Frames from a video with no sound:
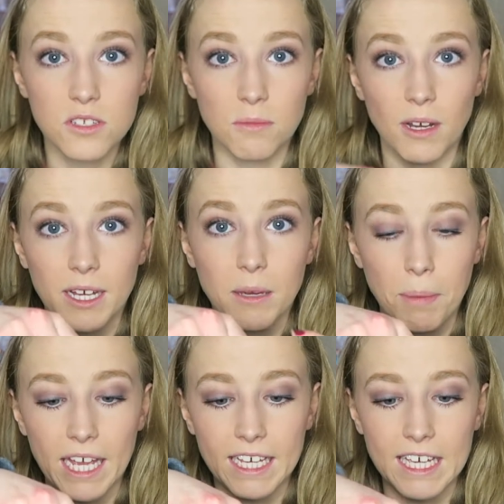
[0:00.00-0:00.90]
Some like
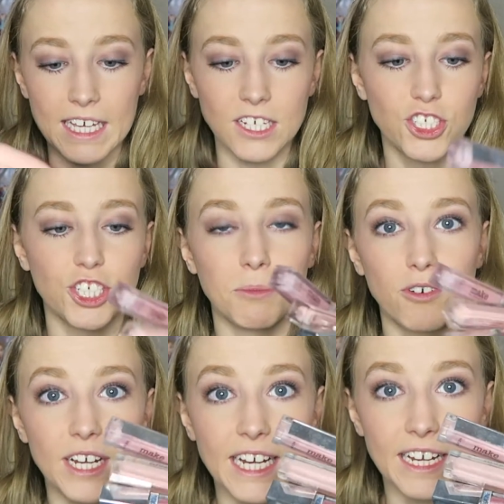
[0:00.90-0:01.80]
pinky,
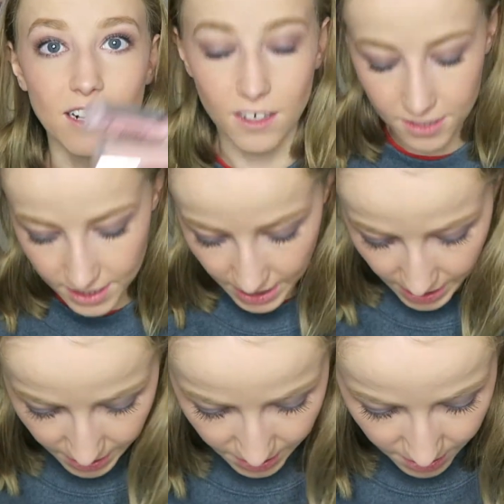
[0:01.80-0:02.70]
shimmery
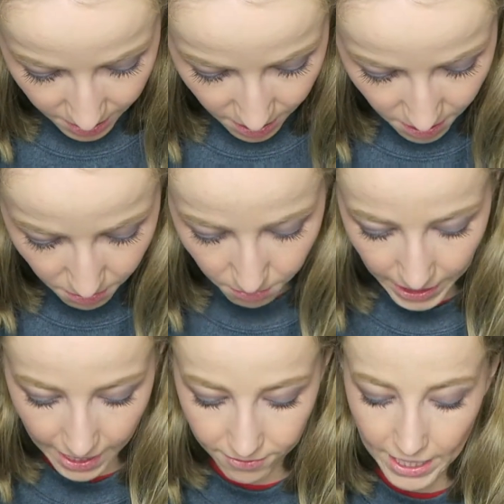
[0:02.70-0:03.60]
glosses.
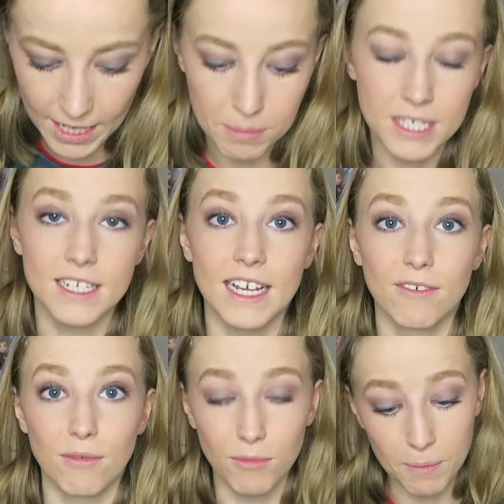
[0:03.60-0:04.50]
We have a
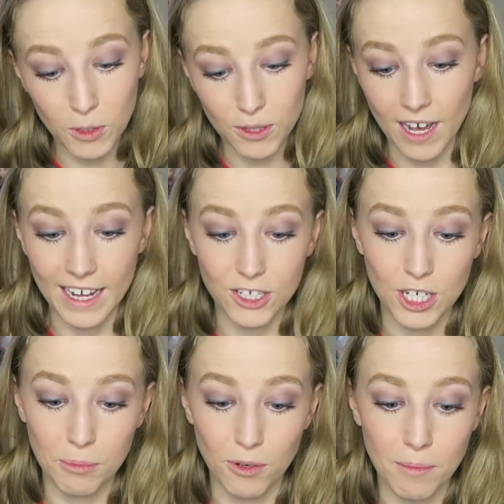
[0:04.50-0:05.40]
lipstick from Rimmel that I
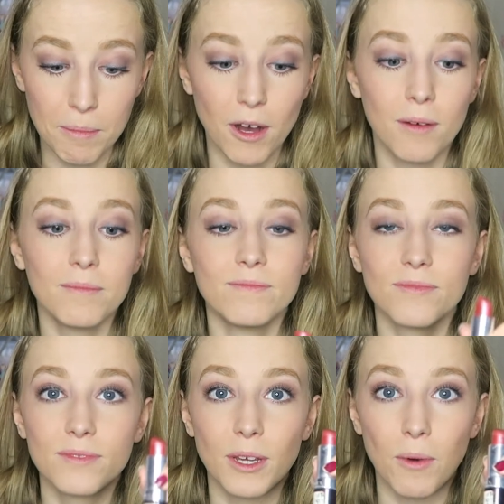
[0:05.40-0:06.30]
actually brought my mom
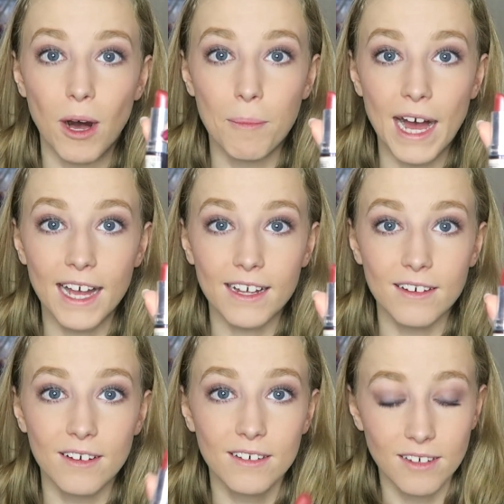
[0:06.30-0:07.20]
a while back
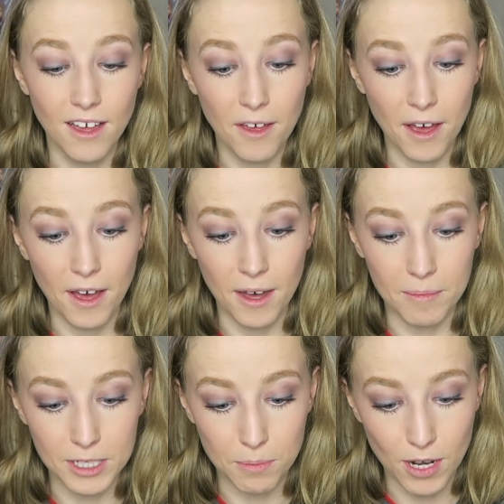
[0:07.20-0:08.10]

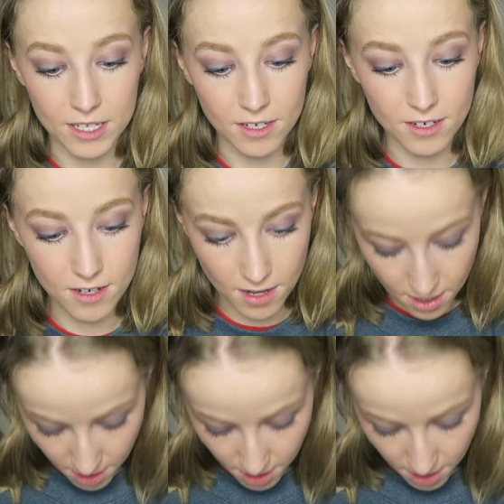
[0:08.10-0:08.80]
um, as a present,